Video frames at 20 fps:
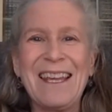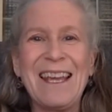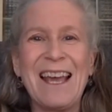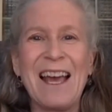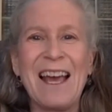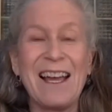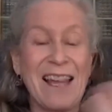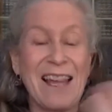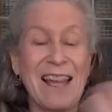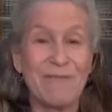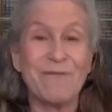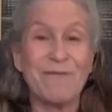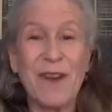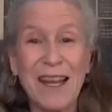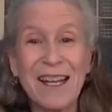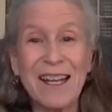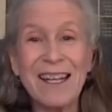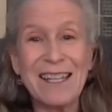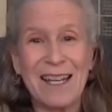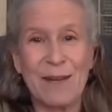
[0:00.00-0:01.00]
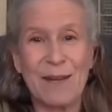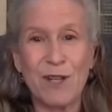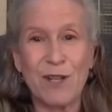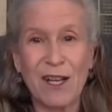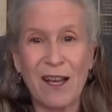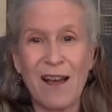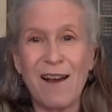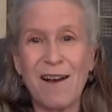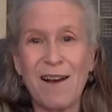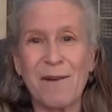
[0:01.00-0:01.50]
invited him to
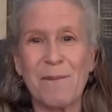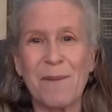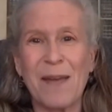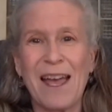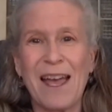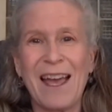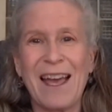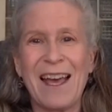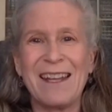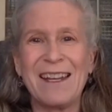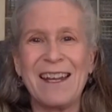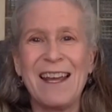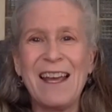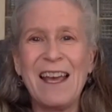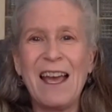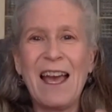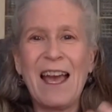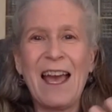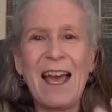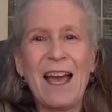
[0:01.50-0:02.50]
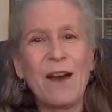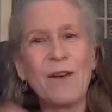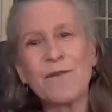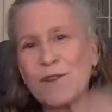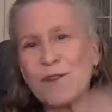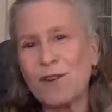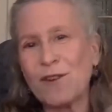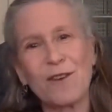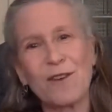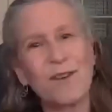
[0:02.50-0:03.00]
come, and
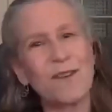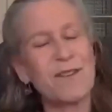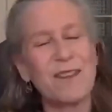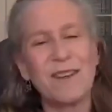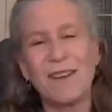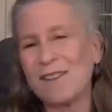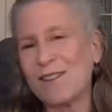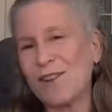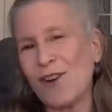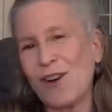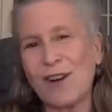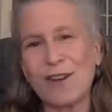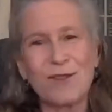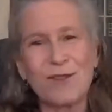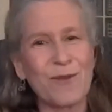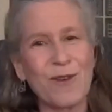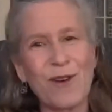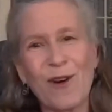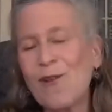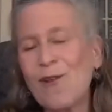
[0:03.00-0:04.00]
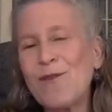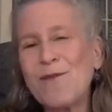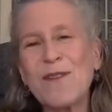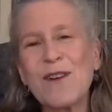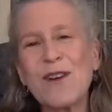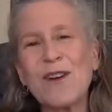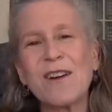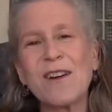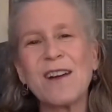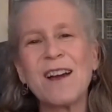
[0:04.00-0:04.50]
after the talks were
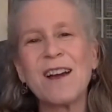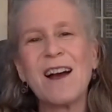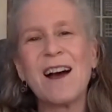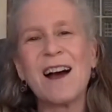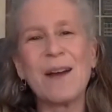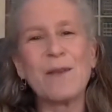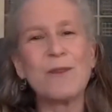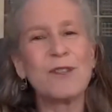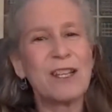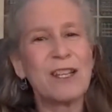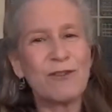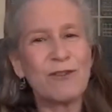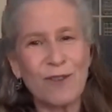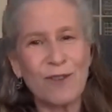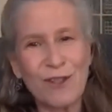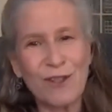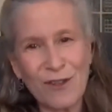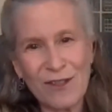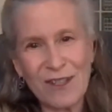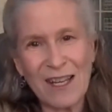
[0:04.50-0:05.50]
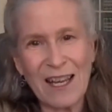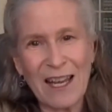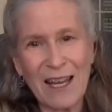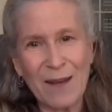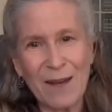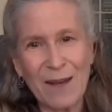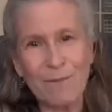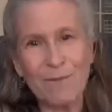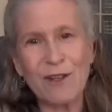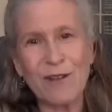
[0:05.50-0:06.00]
over, I was introducing
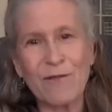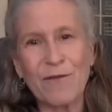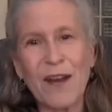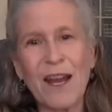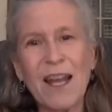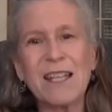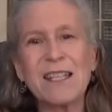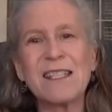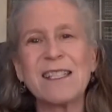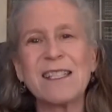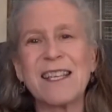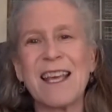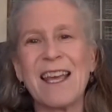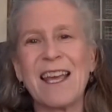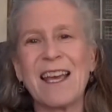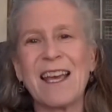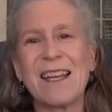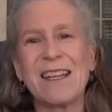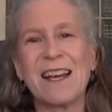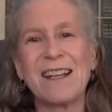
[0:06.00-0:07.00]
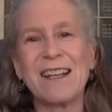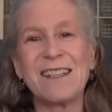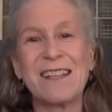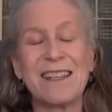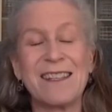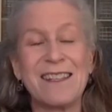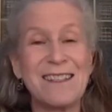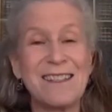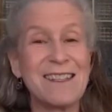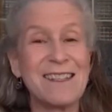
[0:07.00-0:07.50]
him to friends, and I
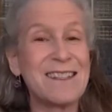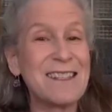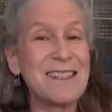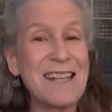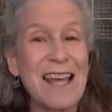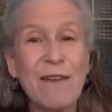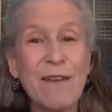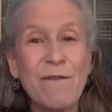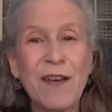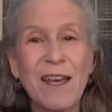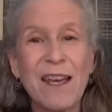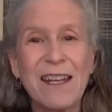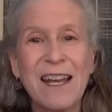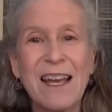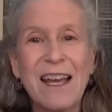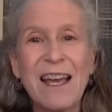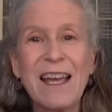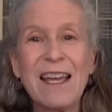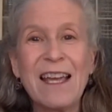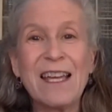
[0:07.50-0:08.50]
said, "This is David."